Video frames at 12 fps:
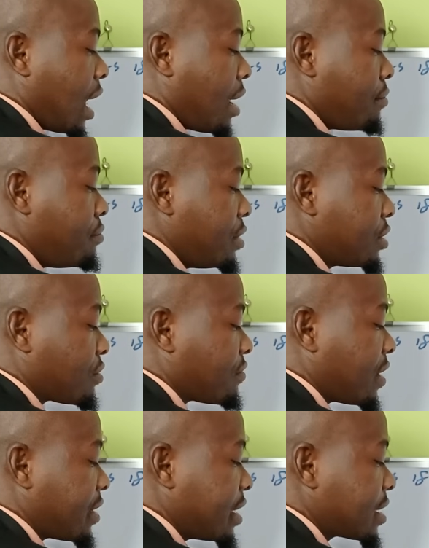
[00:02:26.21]
A bit of
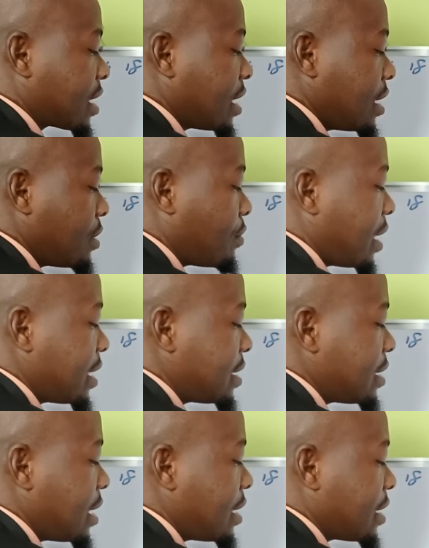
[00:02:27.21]
a risky. When I
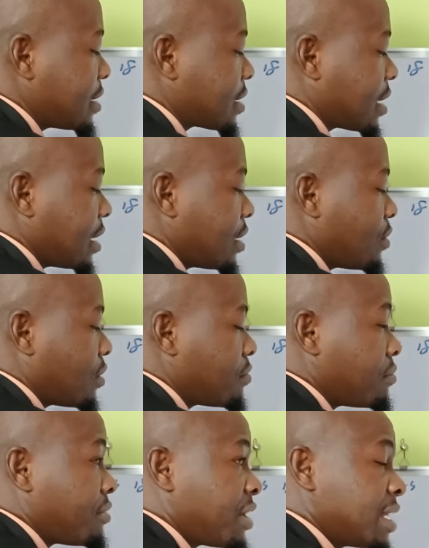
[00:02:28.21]
say risky,
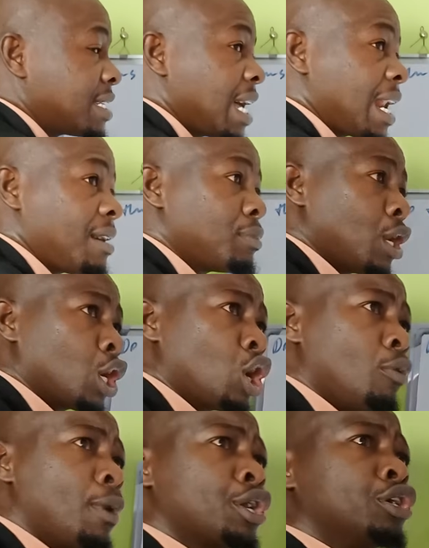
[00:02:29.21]
don't raise alarm, be like,
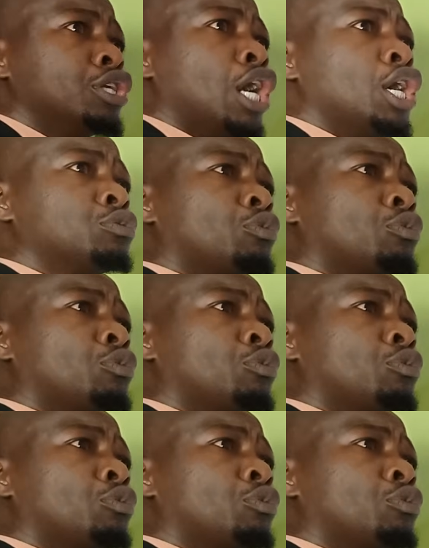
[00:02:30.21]
oh my goodness,